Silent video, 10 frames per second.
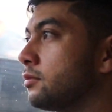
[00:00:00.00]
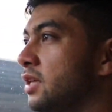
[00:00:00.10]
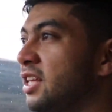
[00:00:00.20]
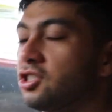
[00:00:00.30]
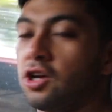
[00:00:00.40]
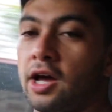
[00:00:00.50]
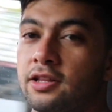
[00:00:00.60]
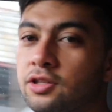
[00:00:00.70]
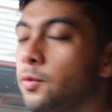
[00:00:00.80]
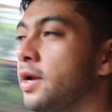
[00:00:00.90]
insight
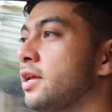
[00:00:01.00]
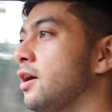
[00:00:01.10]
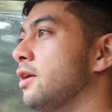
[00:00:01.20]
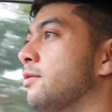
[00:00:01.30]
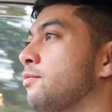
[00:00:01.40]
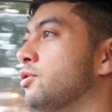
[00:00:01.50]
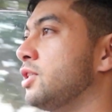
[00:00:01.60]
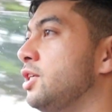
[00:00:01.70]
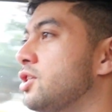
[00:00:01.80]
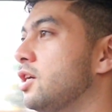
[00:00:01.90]
into the weight cut
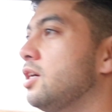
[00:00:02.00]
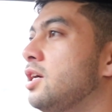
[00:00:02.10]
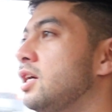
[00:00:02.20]
procedure.